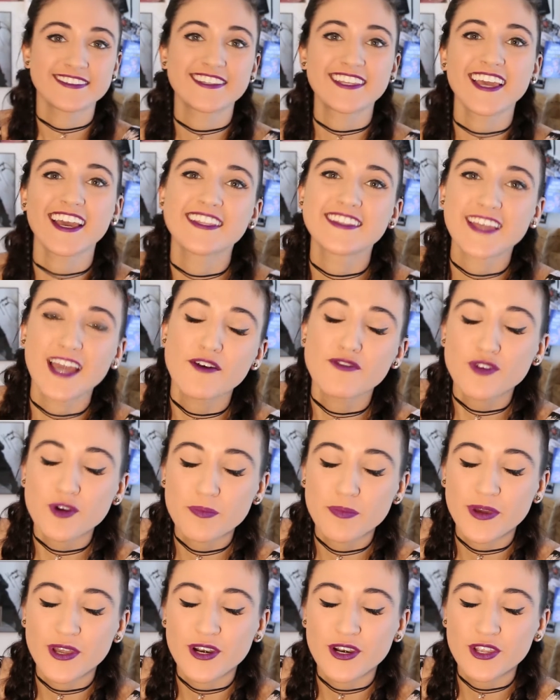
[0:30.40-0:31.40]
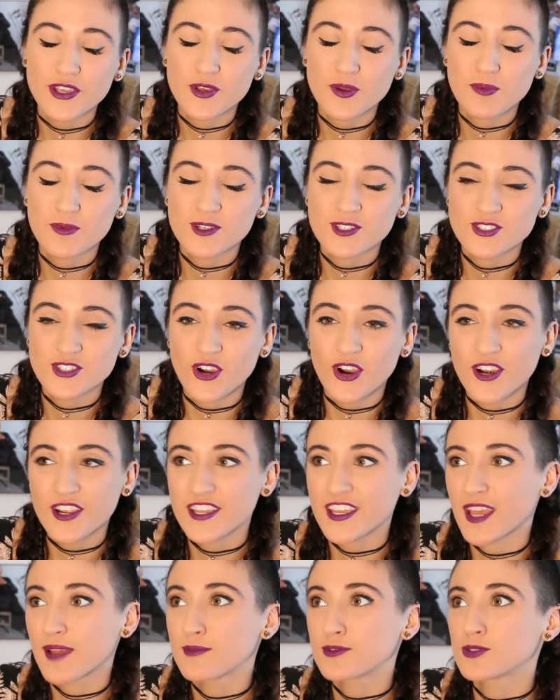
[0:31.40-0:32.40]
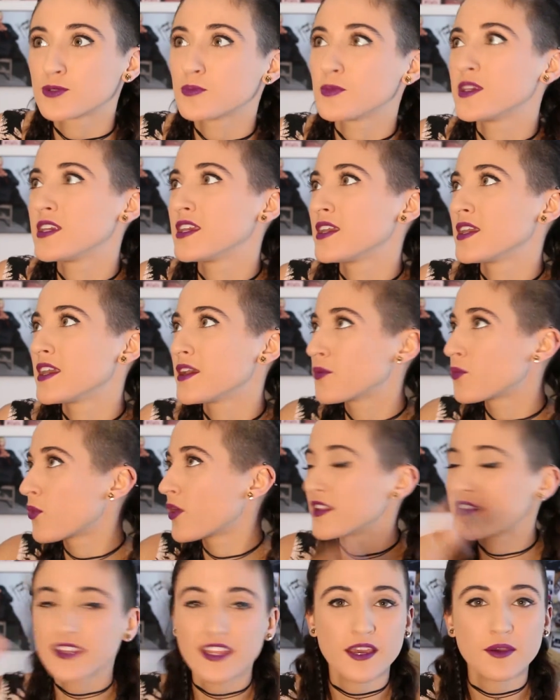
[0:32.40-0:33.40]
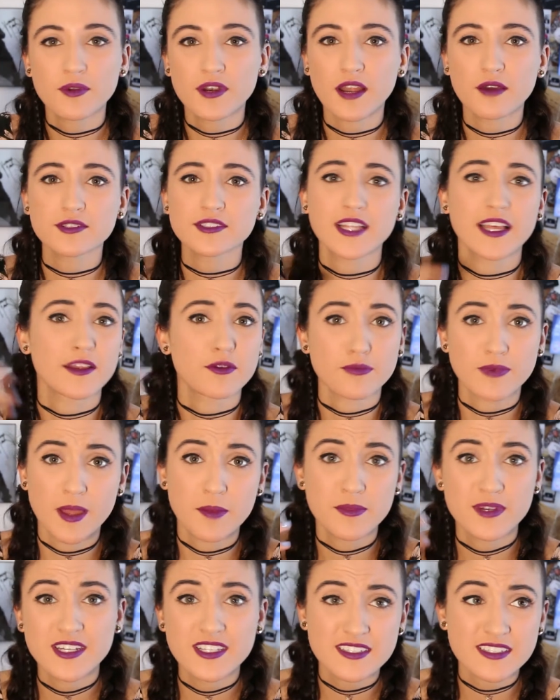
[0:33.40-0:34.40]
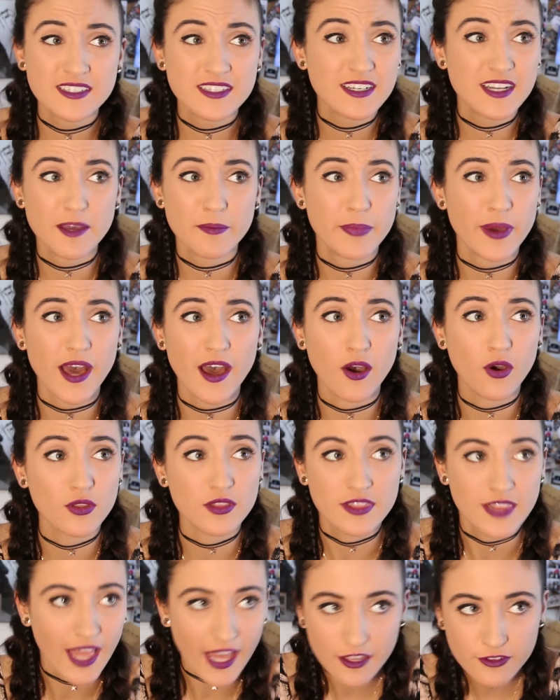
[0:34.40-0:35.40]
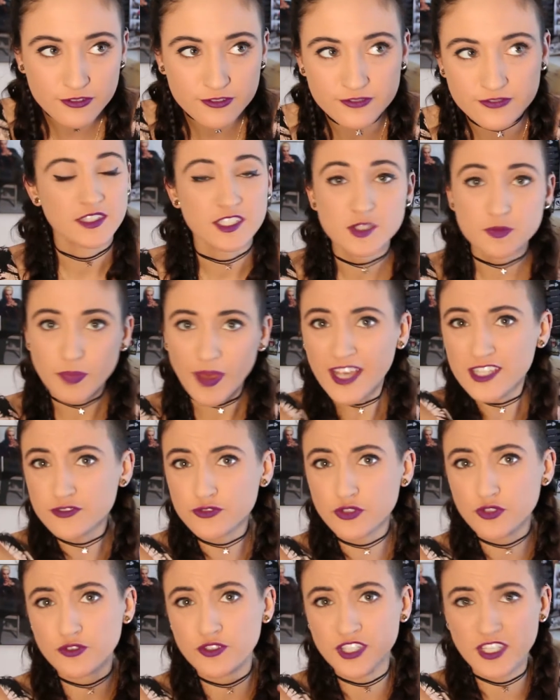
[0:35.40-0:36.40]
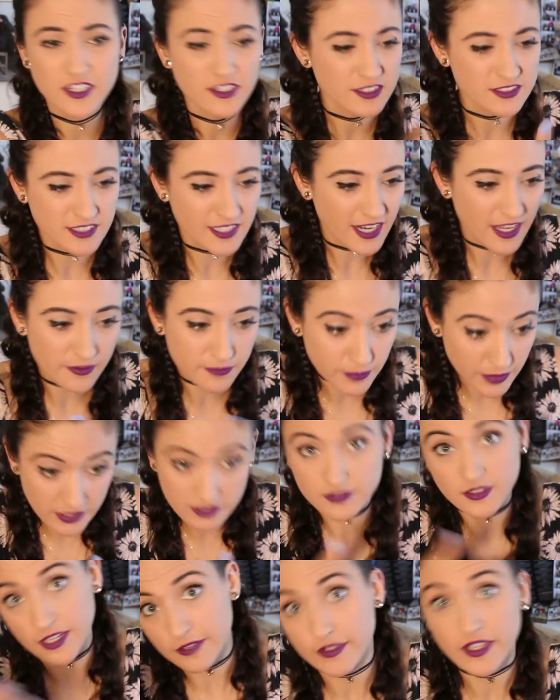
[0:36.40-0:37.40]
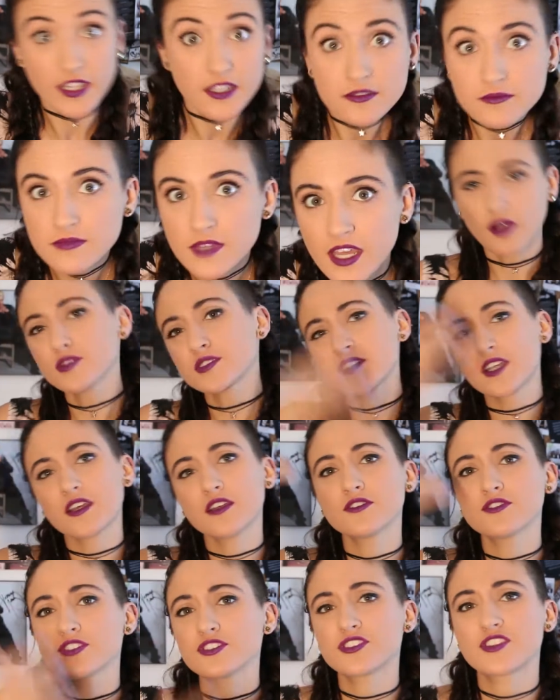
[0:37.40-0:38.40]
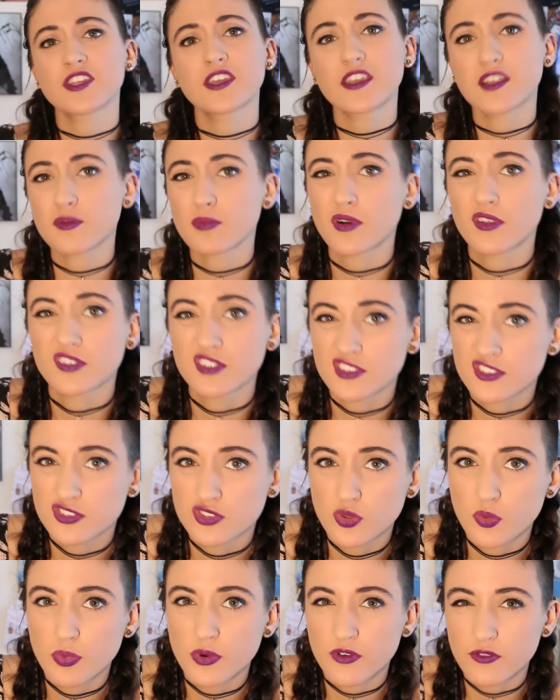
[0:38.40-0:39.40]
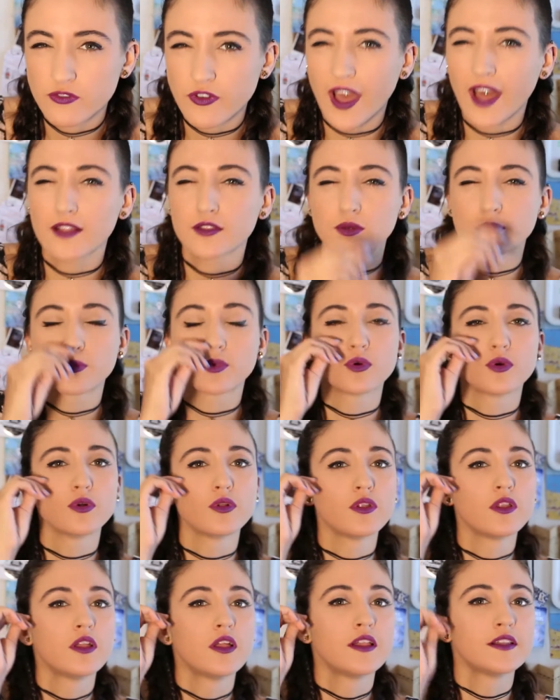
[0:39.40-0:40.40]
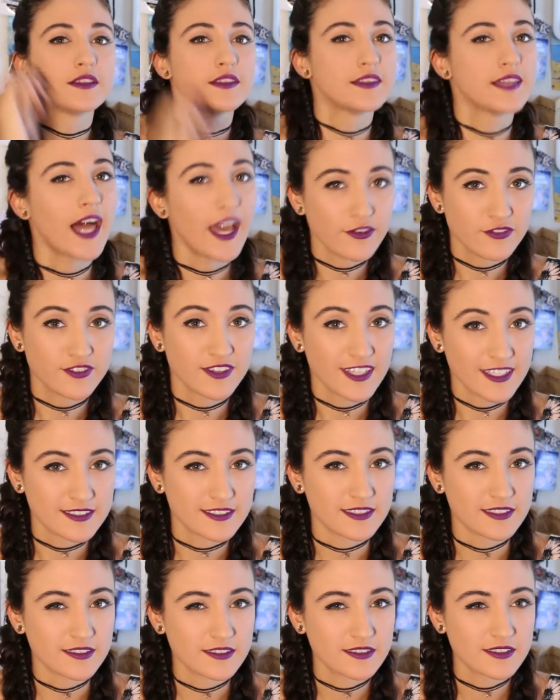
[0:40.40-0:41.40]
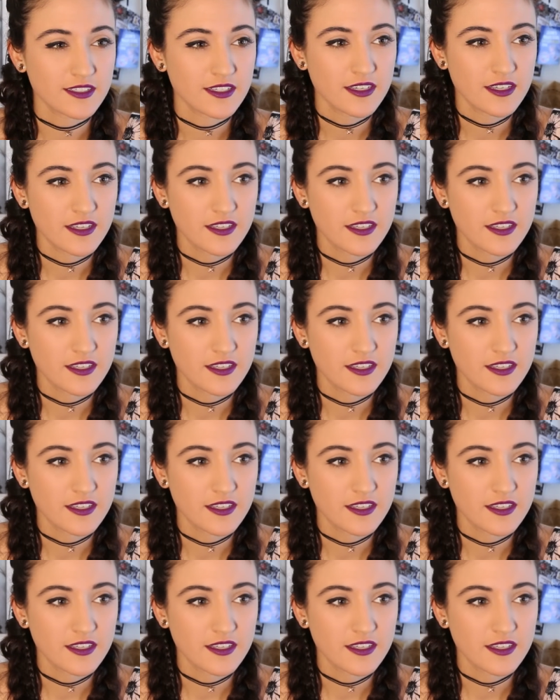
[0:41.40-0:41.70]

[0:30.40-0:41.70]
The idea for Better Human Jar came to me one day when I was like reminiscing about life. These past few years that I've been living, I was kind of just thinking about these super valuable life lessons